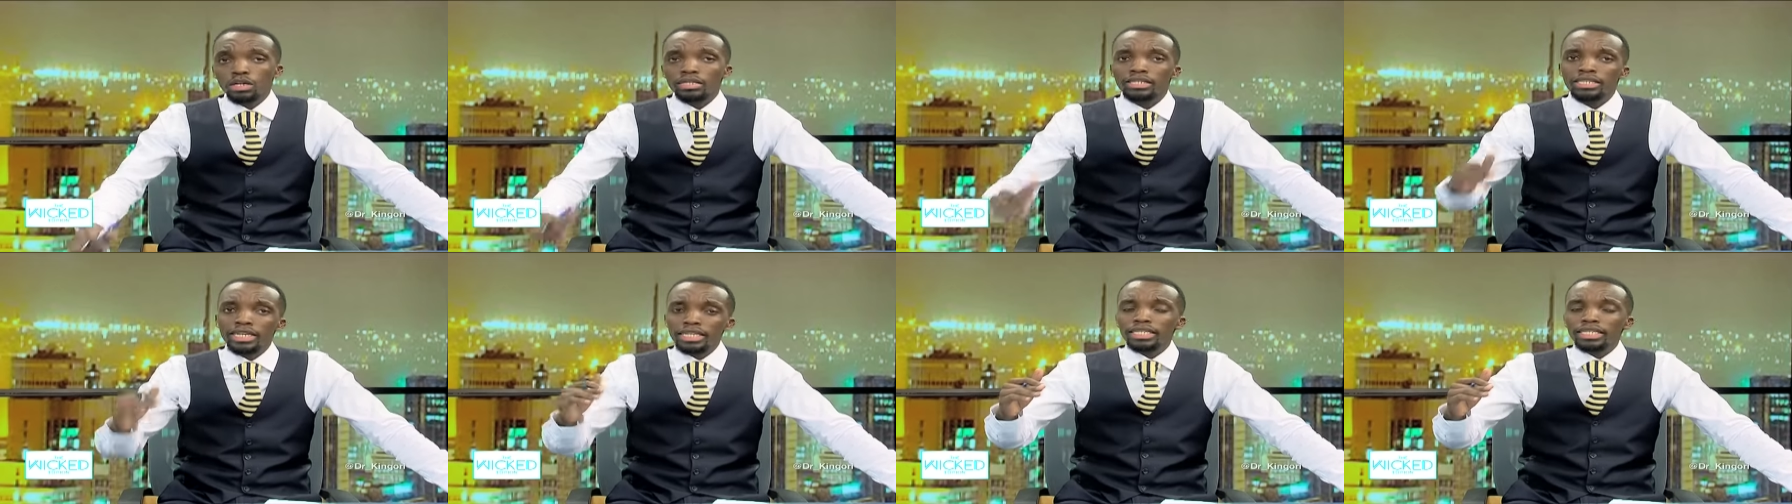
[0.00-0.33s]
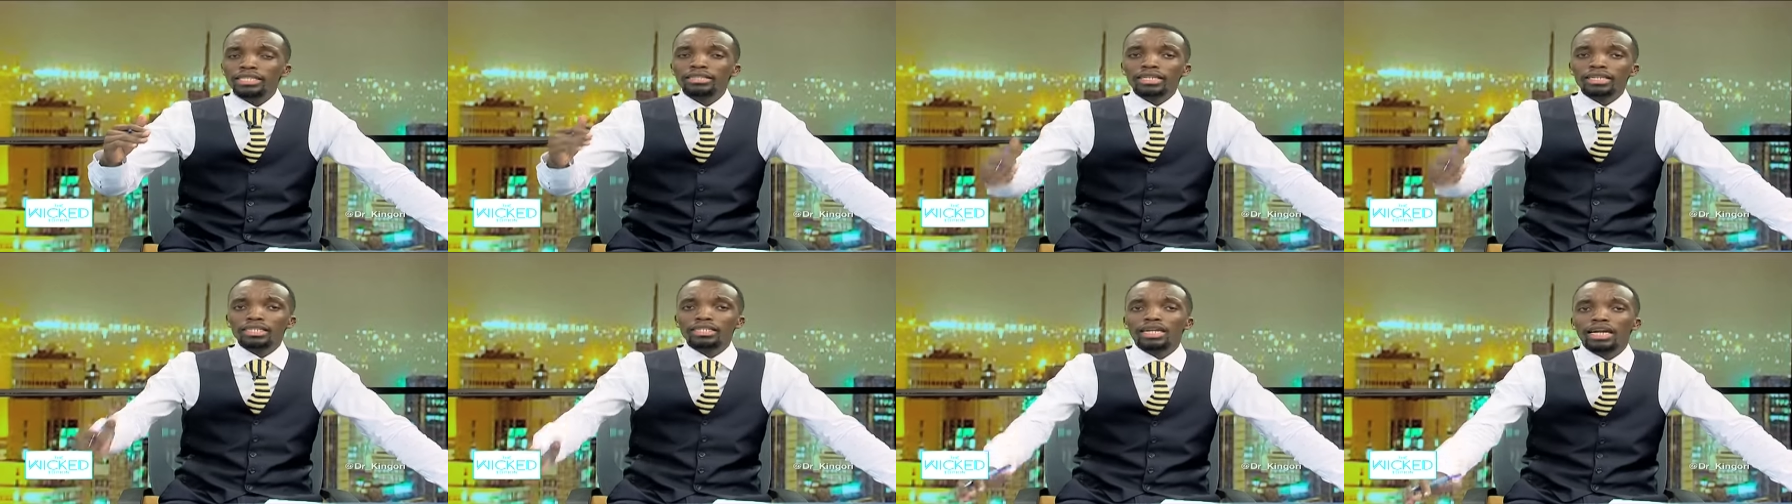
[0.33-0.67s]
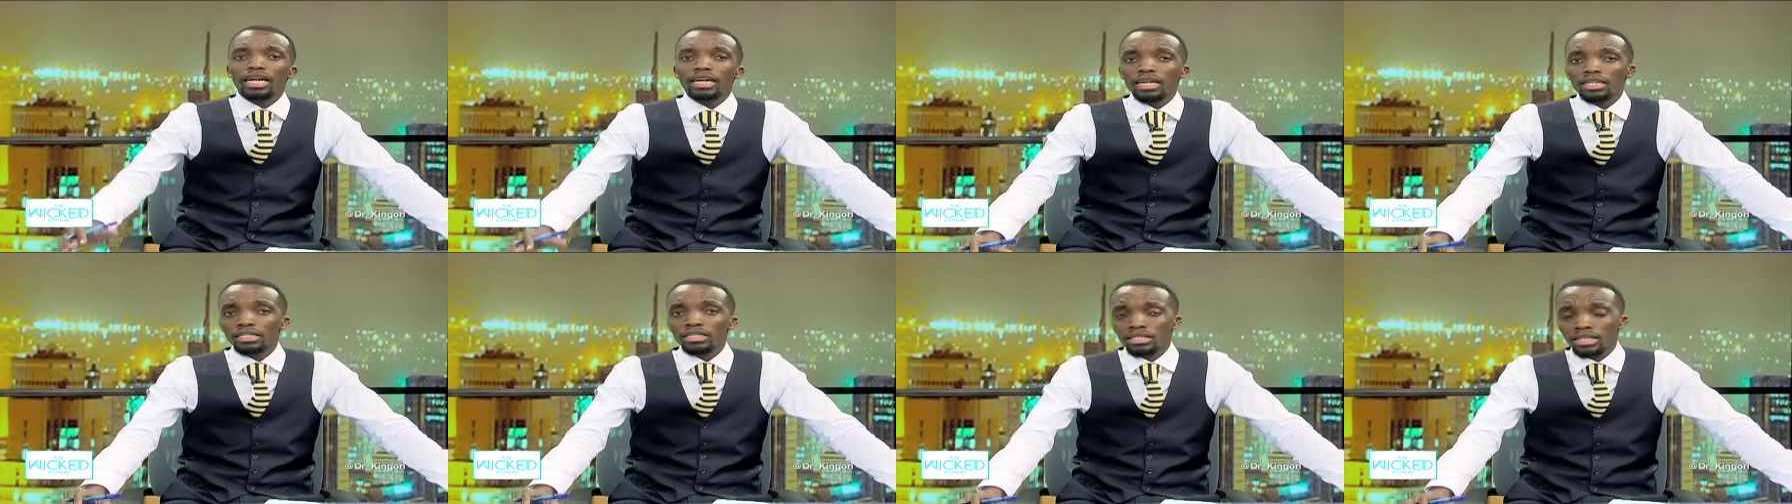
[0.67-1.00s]
setting the
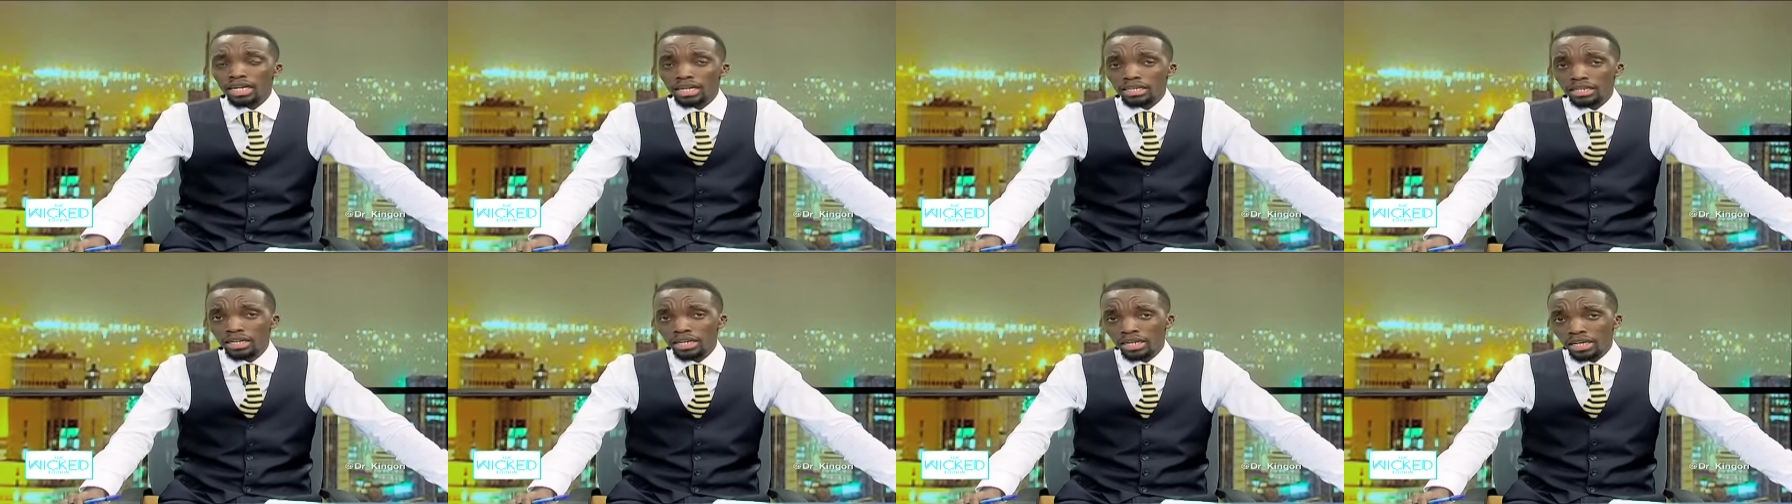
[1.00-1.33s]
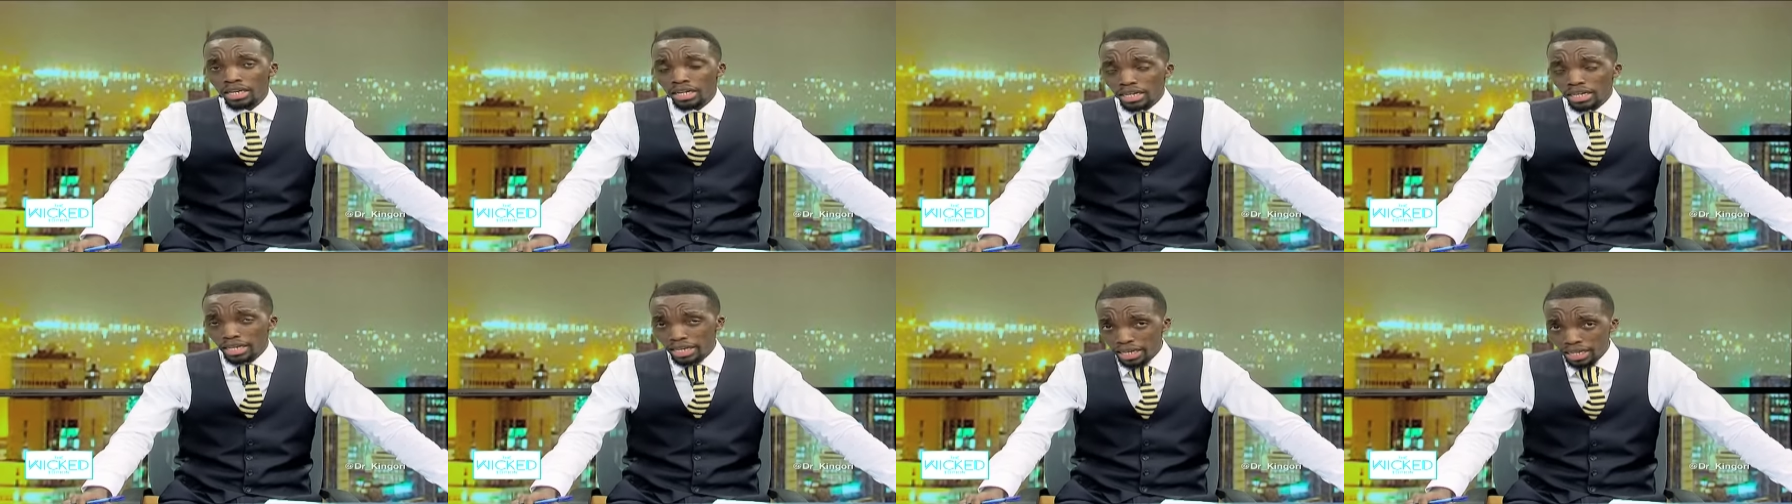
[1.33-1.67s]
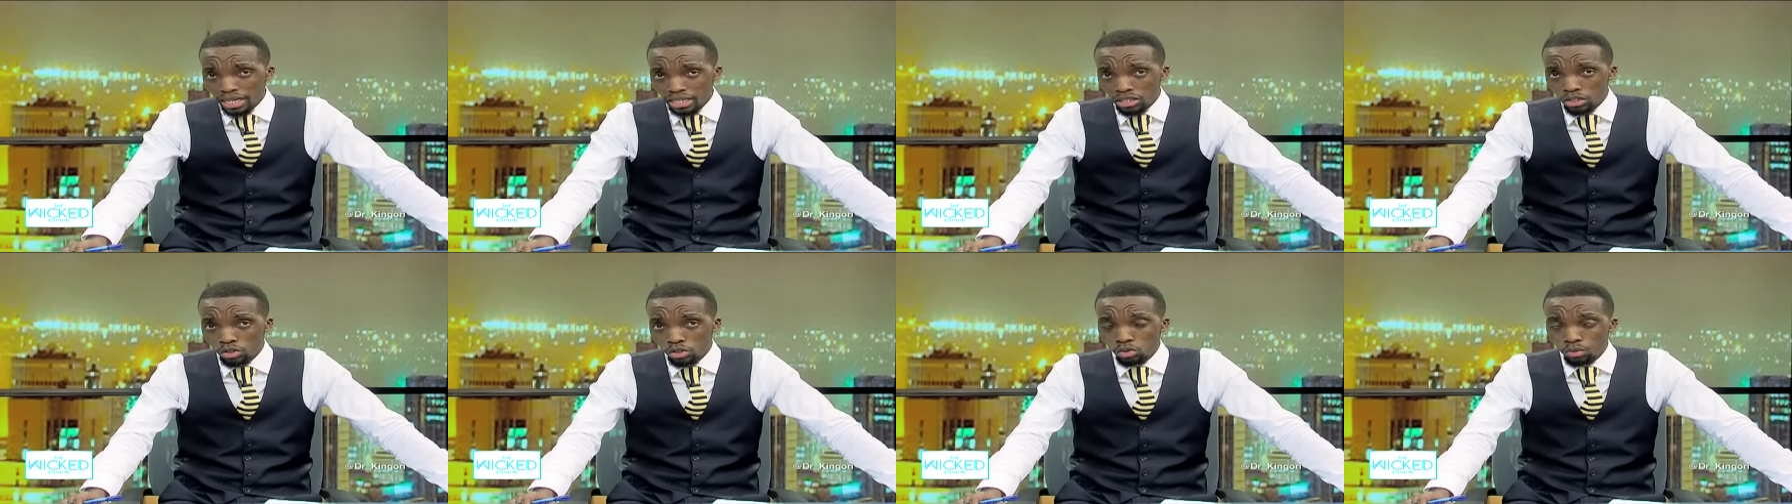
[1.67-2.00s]
standards that guests to